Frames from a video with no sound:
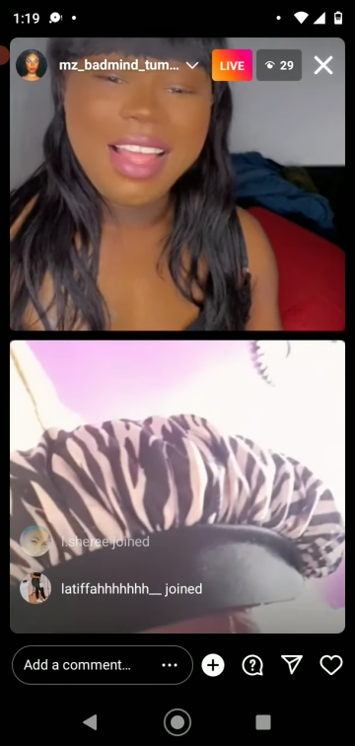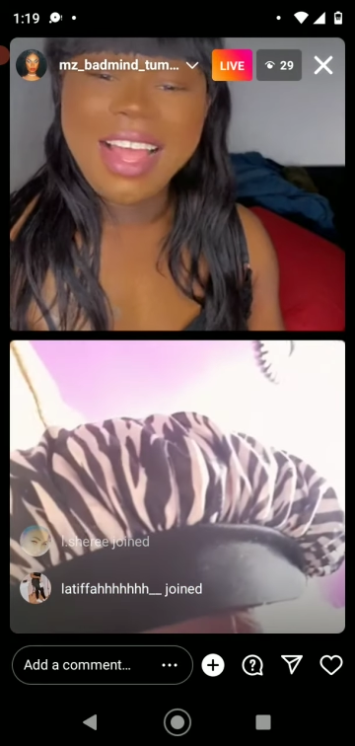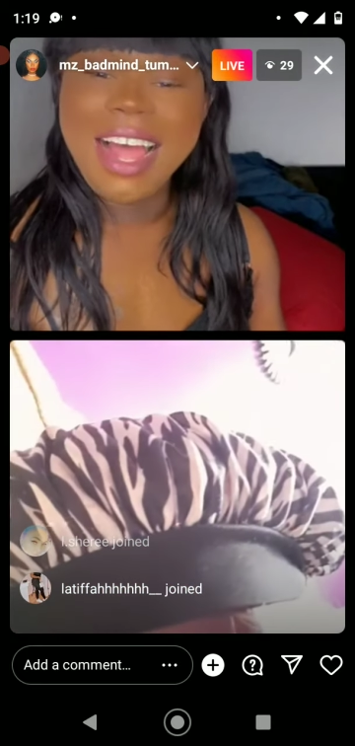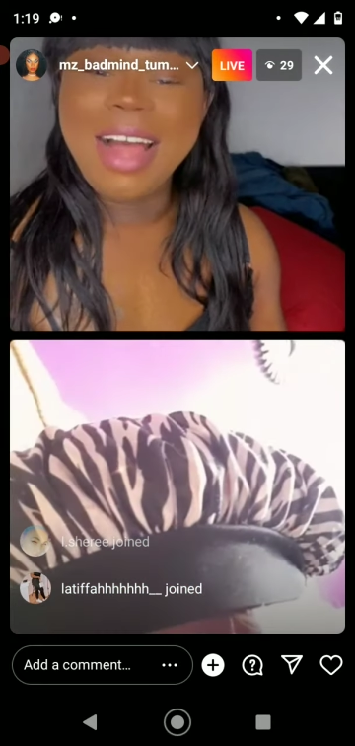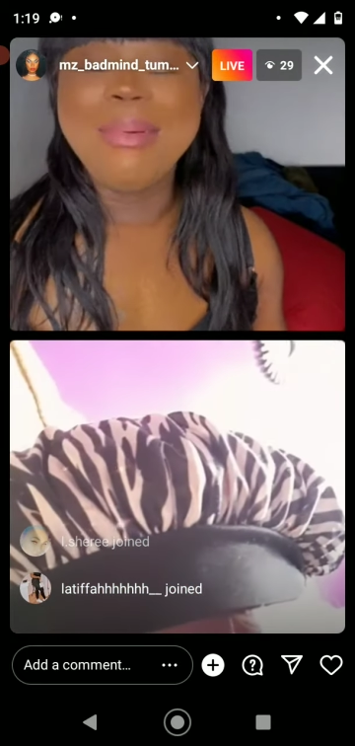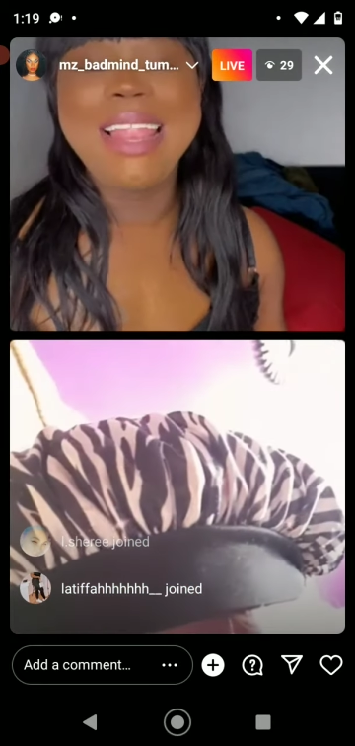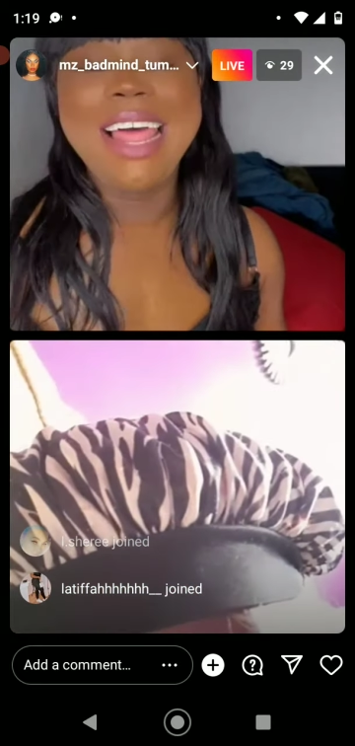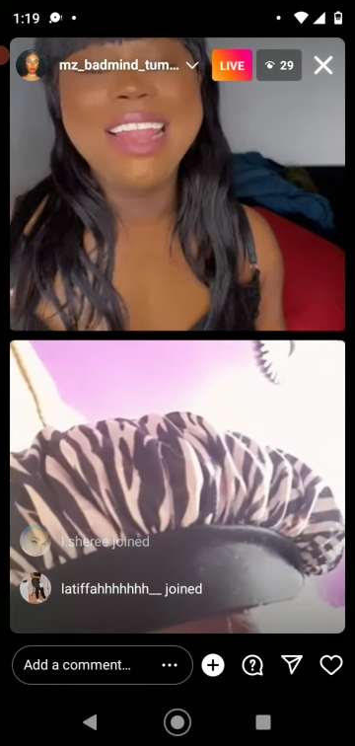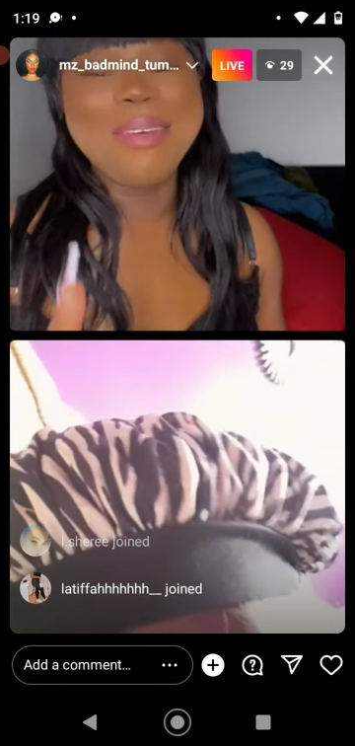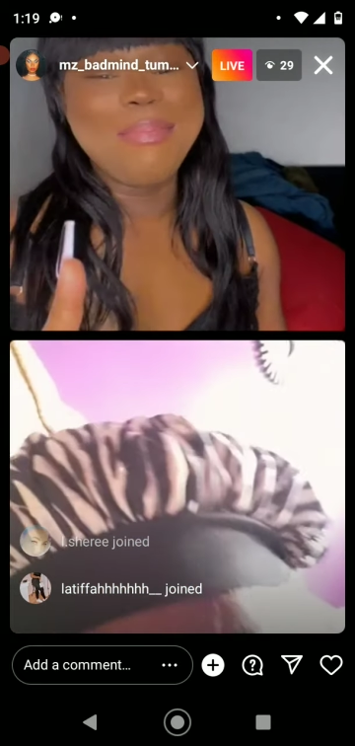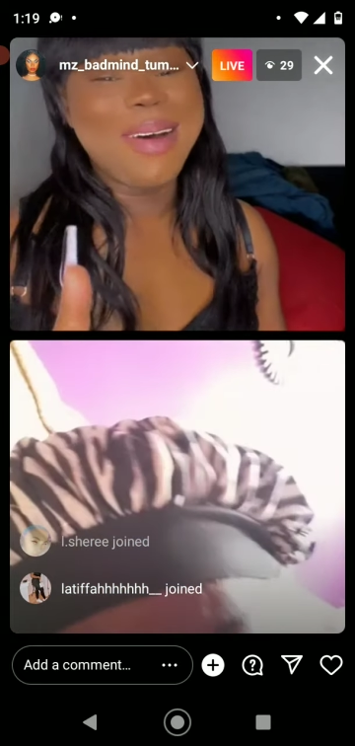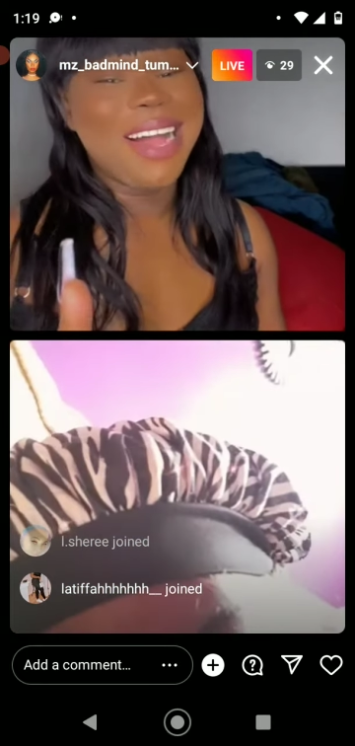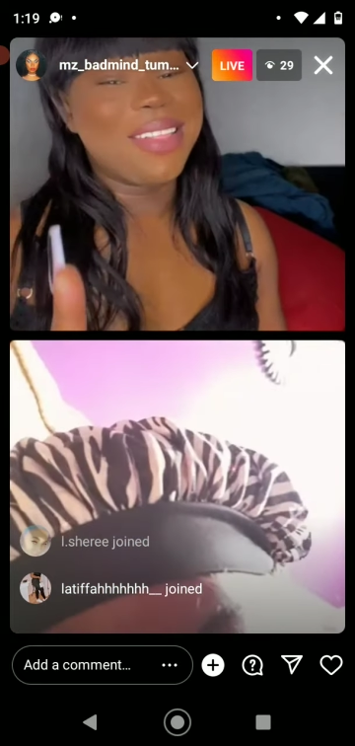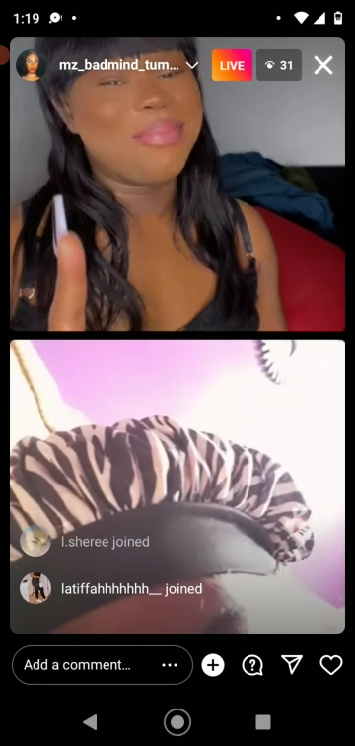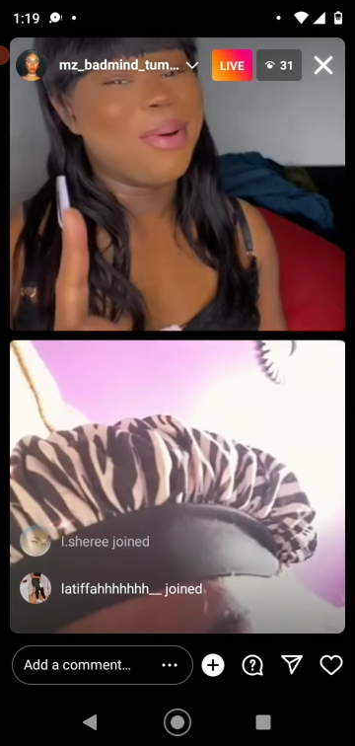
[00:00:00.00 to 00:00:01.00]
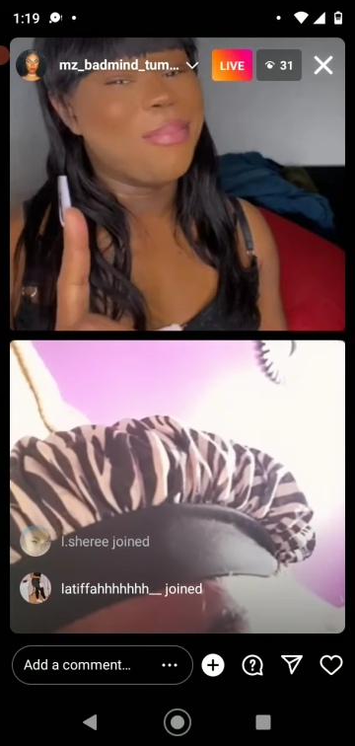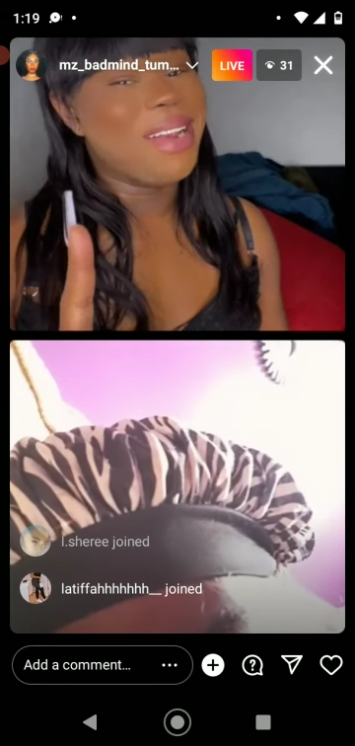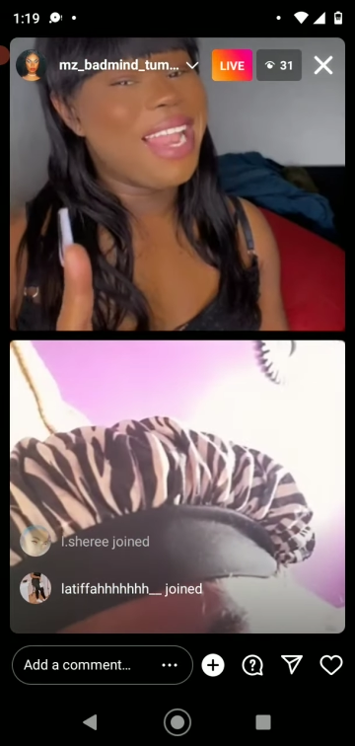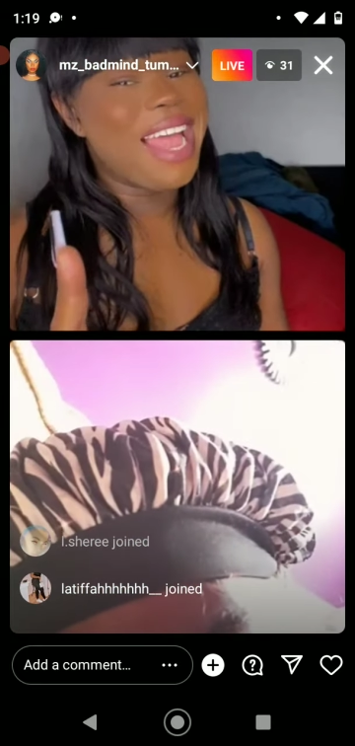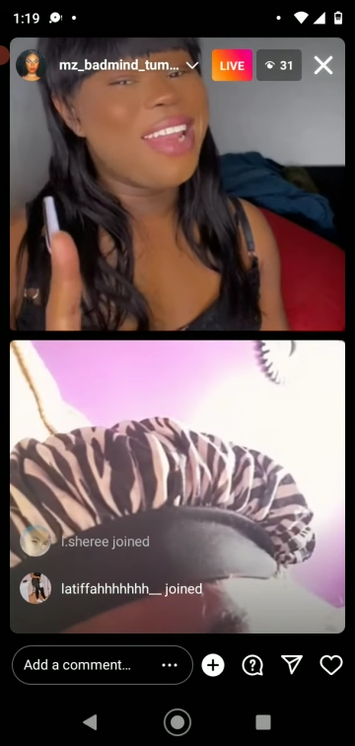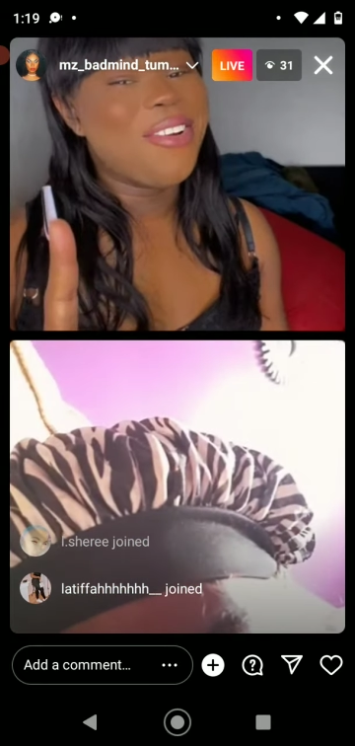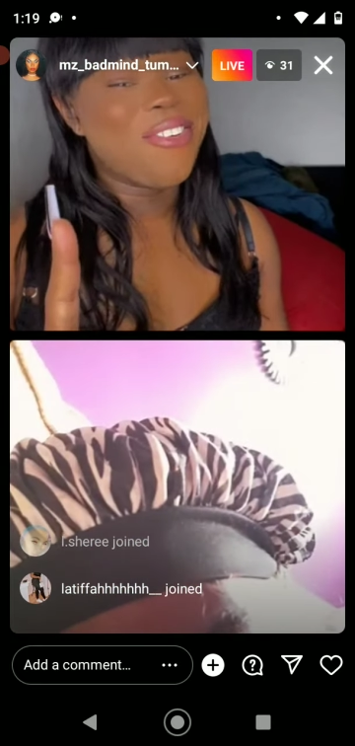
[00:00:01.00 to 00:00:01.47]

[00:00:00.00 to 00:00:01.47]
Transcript: but like the part, but like